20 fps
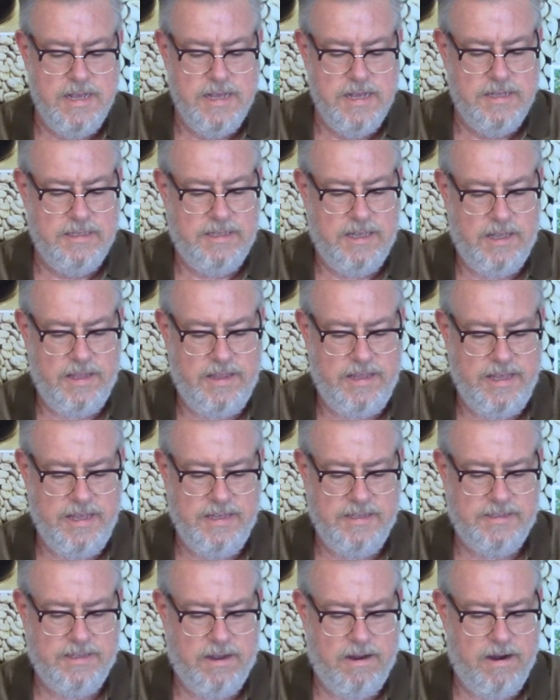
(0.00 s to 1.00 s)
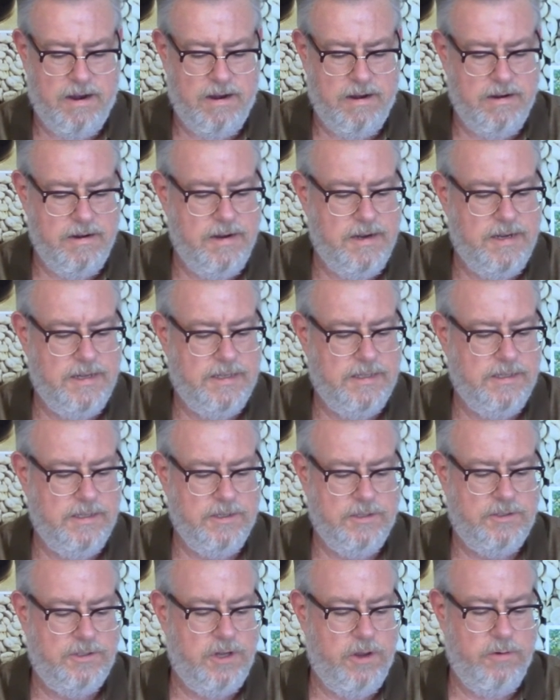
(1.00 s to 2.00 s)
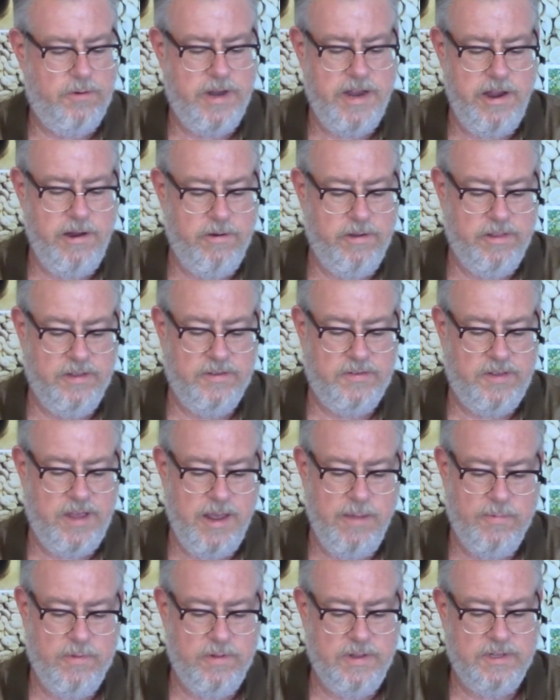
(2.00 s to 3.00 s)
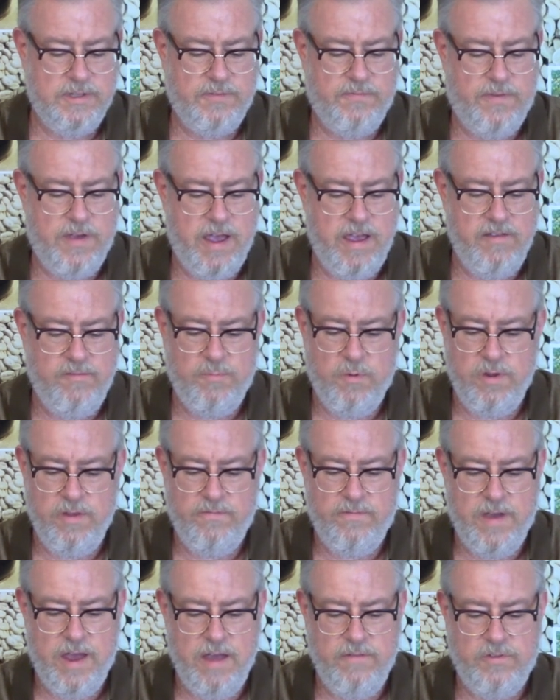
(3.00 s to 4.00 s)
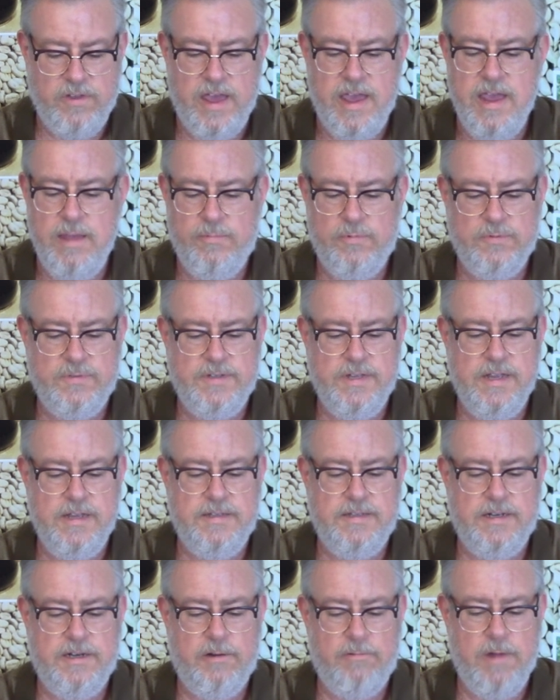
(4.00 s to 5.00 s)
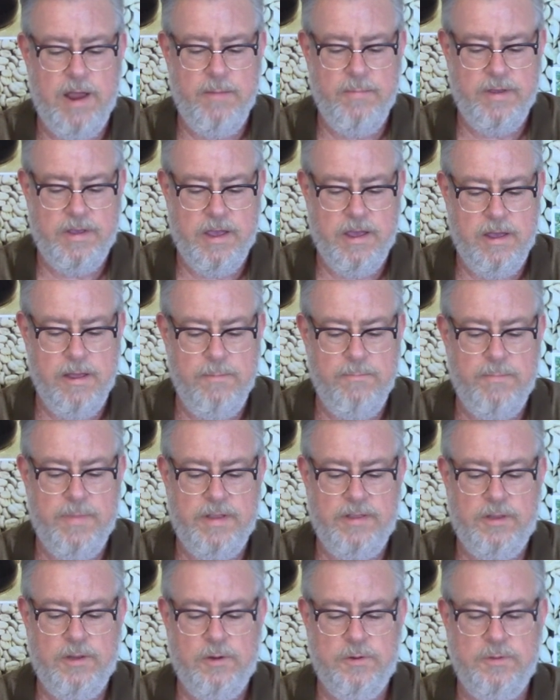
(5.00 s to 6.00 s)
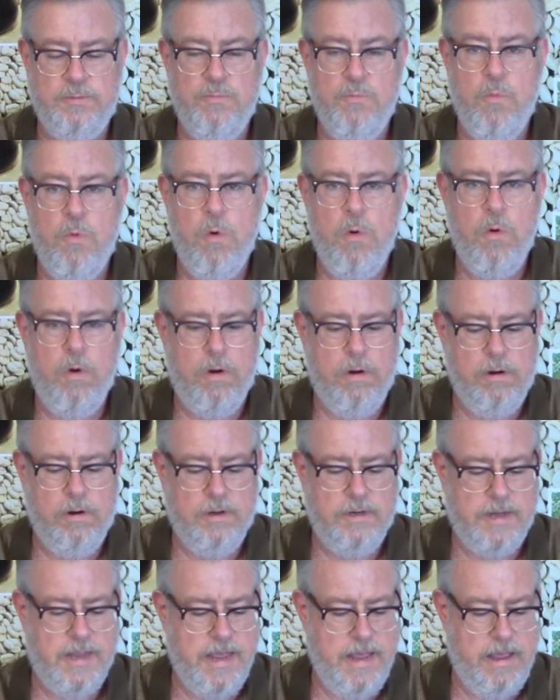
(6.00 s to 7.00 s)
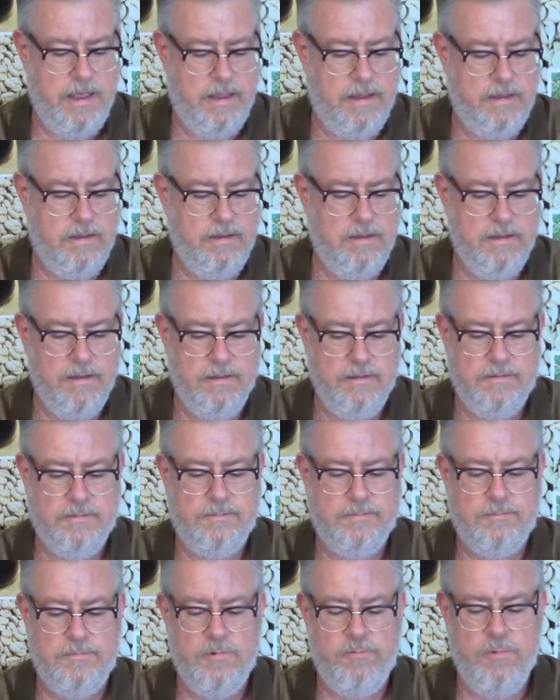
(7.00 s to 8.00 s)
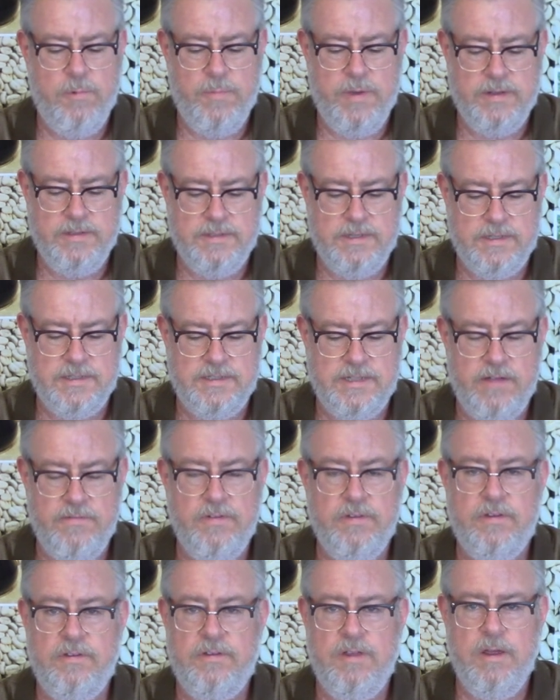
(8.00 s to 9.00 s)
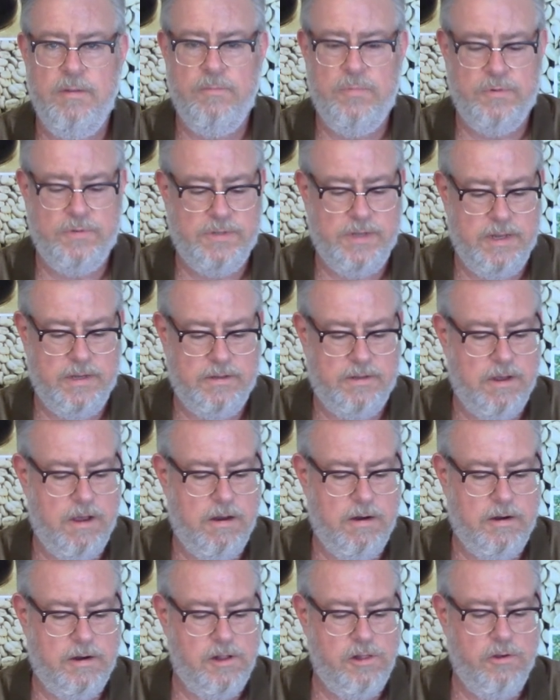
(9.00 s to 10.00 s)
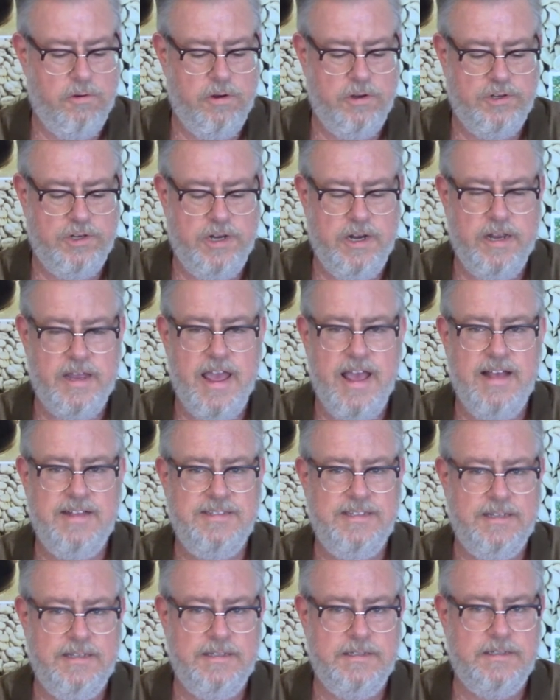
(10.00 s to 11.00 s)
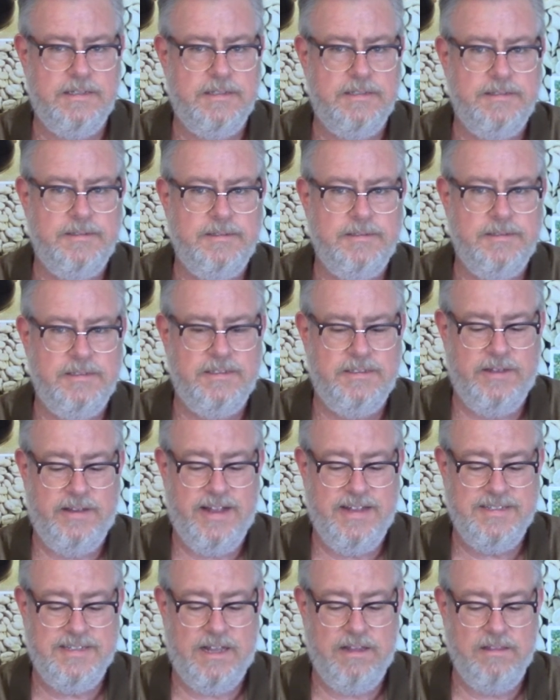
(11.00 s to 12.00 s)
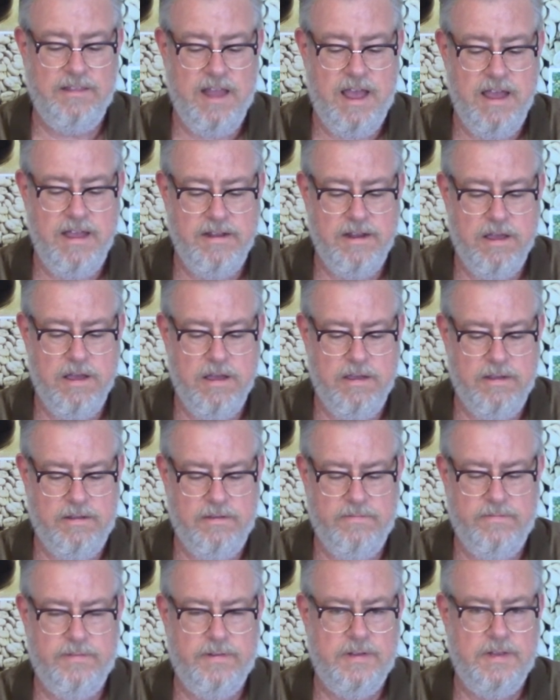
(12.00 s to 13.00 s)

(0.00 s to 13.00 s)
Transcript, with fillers: So these are shown here in this table as 5.5 to 8% in Arabica, but there's more in Robusta. 7 to 10% are chlorogenic acids. So that's a lot of